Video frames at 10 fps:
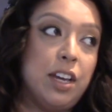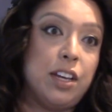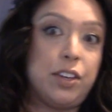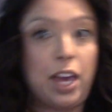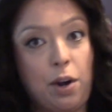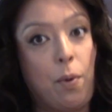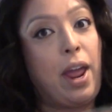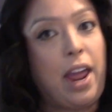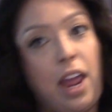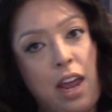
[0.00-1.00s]
get
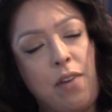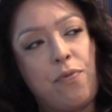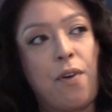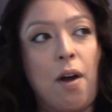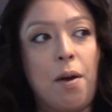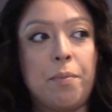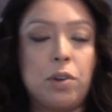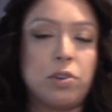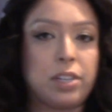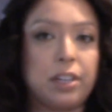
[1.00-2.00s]
away from your
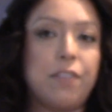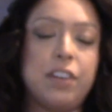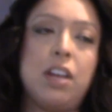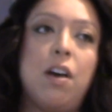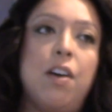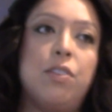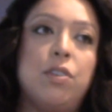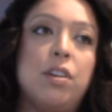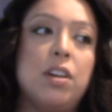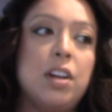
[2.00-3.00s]
significant
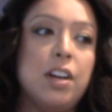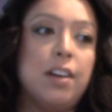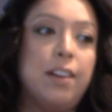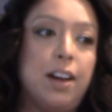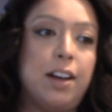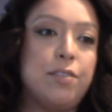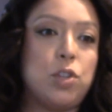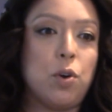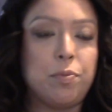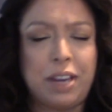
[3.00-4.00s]
other,
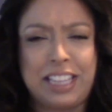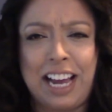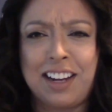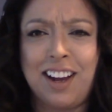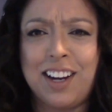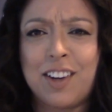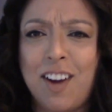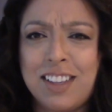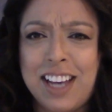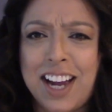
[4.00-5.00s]
don't make that kind of
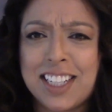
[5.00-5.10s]
contact.